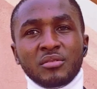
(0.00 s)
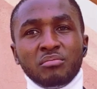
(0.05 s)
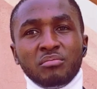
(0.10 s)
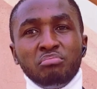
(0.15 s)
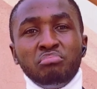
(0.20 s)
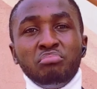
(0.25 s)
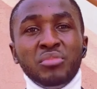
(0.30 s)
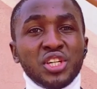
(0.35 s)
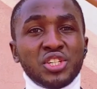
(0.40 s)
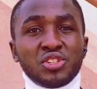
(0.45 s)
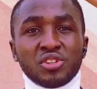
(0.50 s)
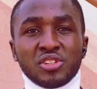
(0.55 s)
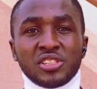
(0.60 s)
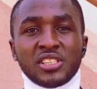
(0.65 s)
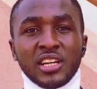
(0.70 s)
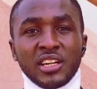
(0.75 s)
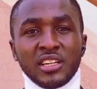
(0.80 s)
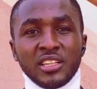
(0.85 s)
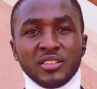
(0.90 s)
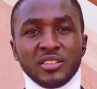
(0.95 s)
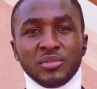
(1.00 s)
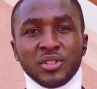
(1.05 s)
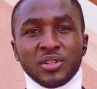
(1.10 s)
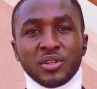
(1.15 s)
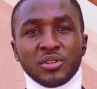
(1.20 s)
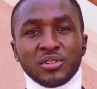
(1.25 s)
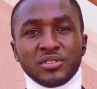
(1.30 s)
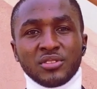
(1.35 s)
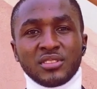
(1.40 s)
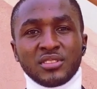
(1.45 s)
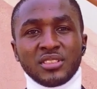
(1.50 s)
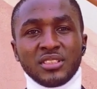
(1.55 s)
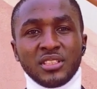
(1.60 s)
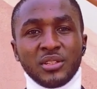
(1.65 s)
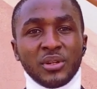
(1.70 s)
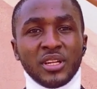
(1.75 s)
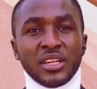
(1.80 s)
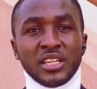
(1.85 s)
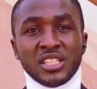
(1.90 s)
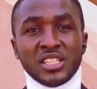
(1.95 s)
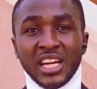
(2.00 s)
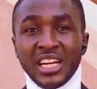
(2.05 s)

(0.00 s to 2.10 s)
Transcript: major challenge, because they